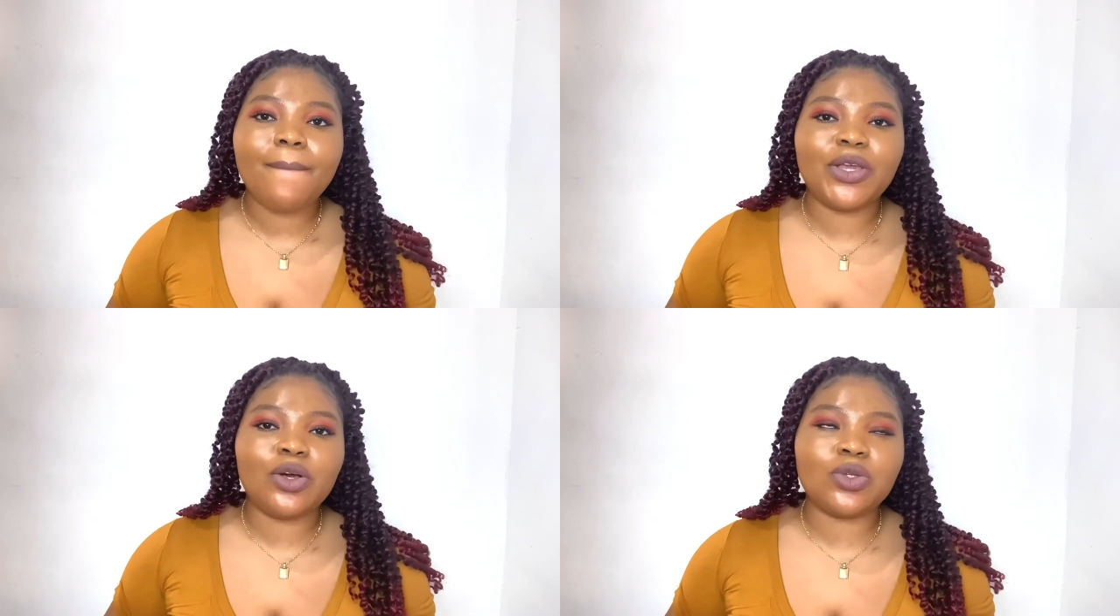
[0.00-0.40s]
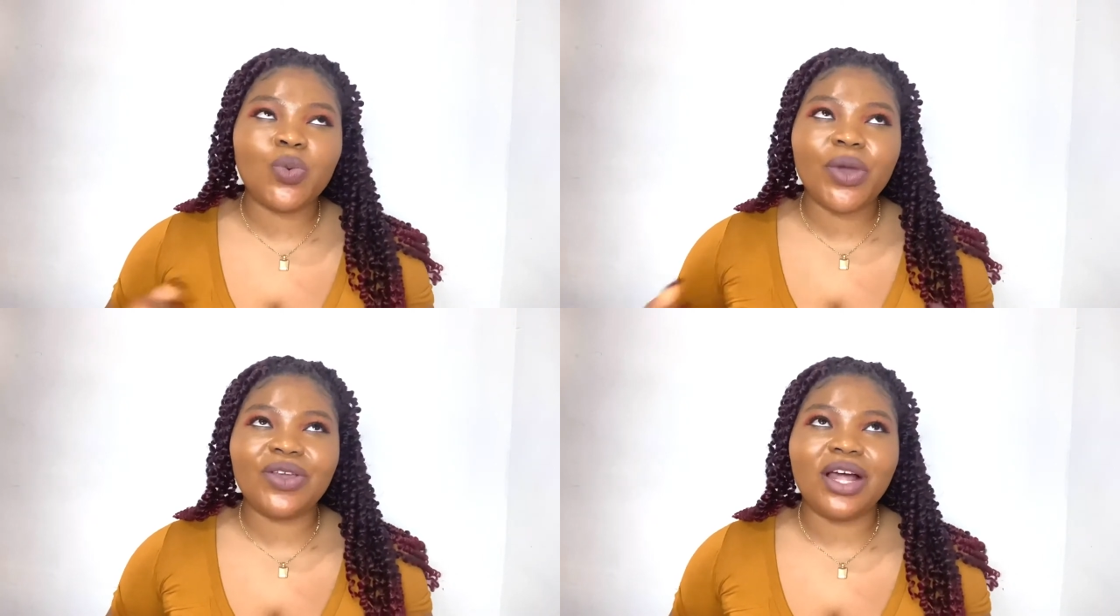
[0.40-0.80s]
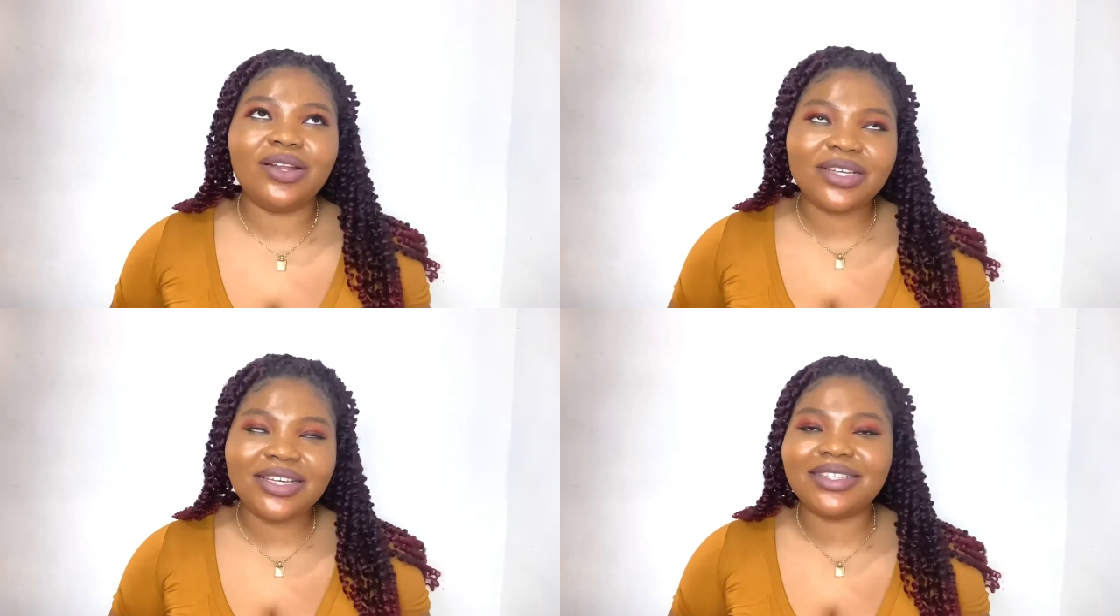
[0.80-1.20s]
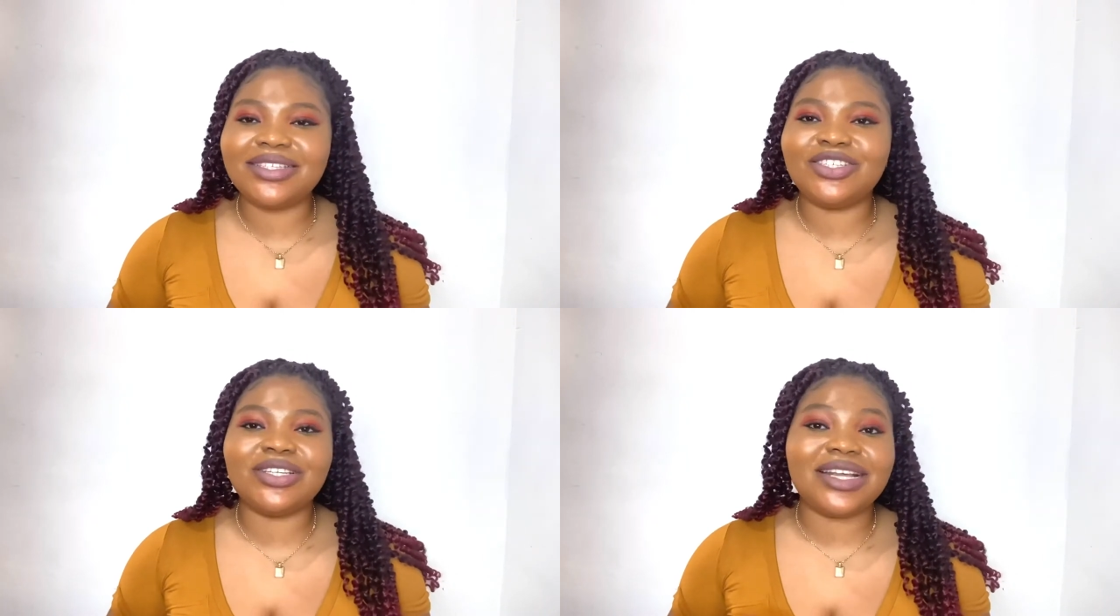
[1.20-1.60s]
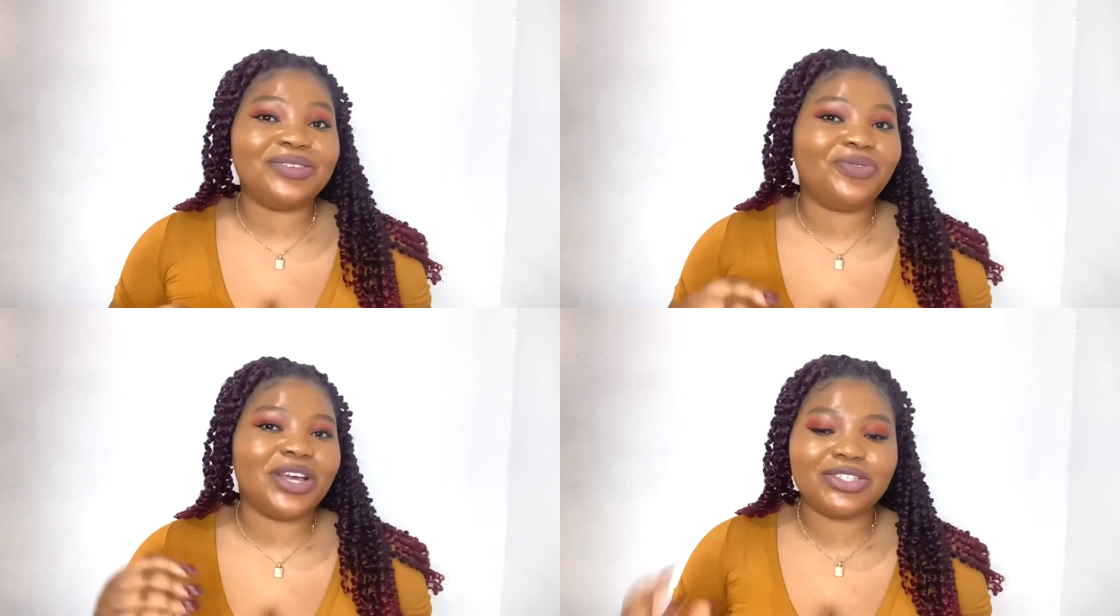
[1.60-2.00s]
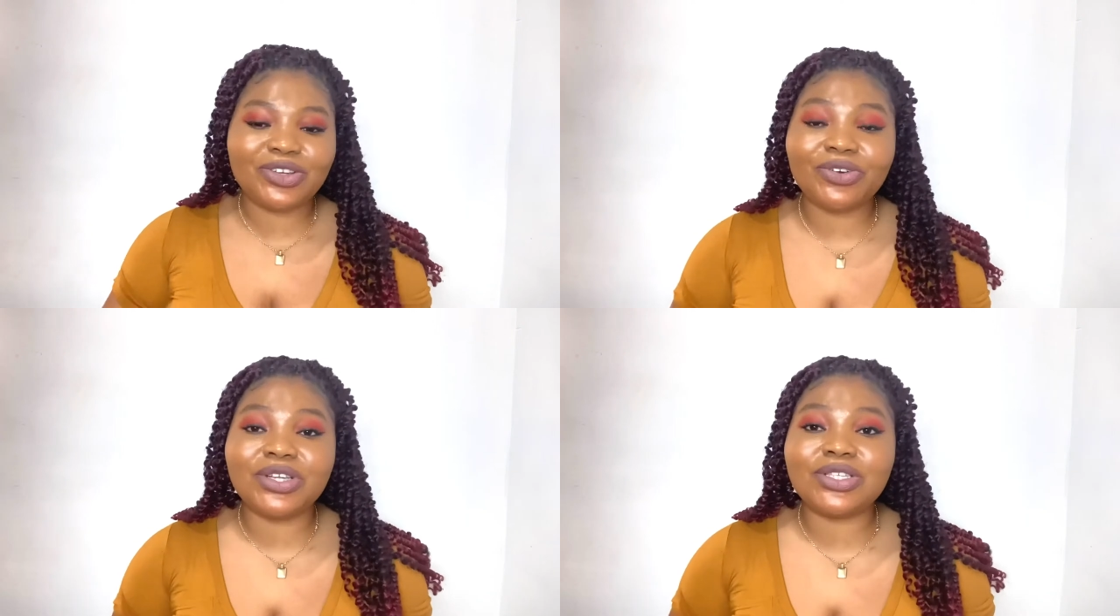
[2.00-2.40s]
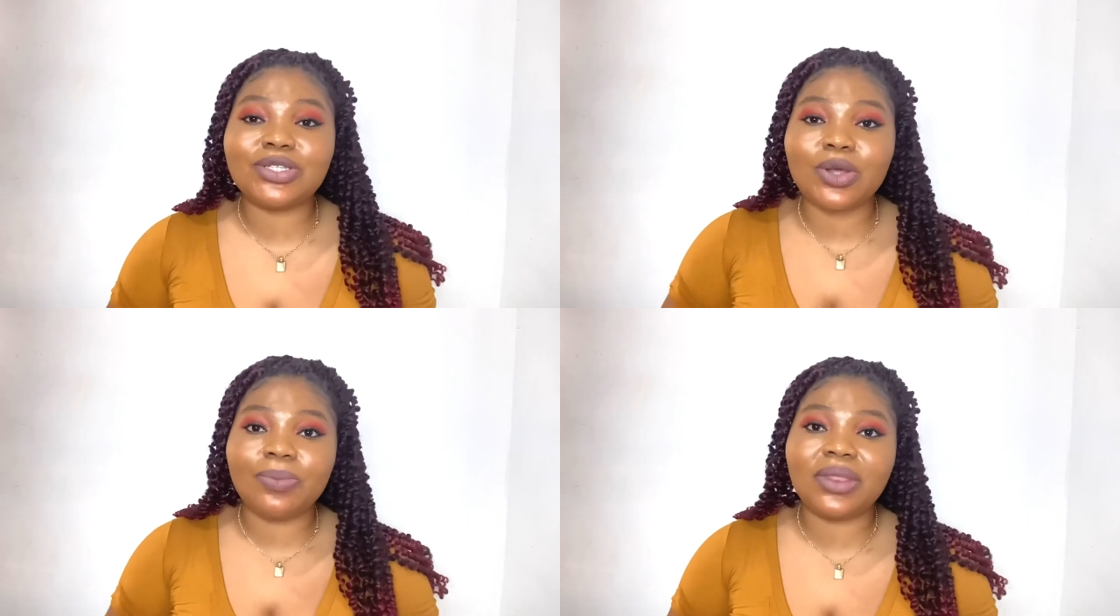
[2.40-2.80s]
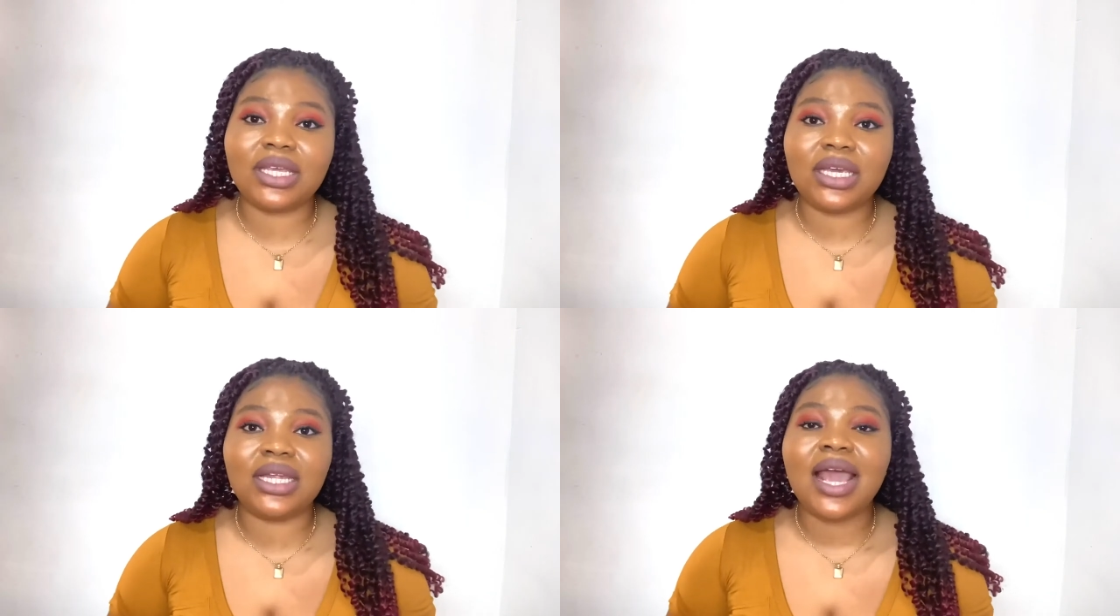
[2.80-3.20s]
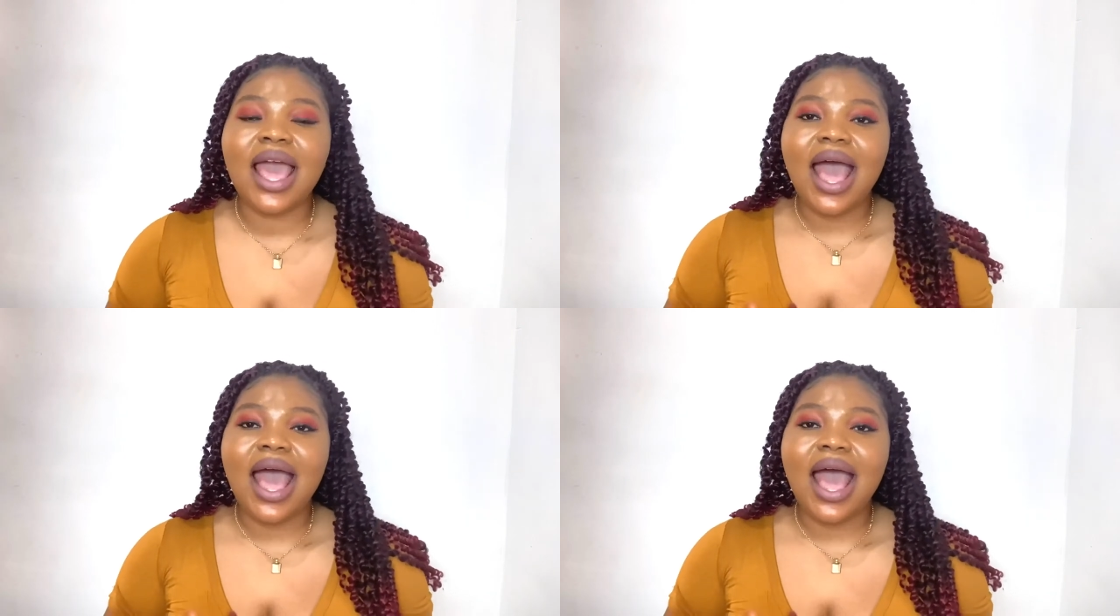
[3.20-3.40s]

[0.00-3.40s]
because when you are locking it, it's just as if you are screwing something.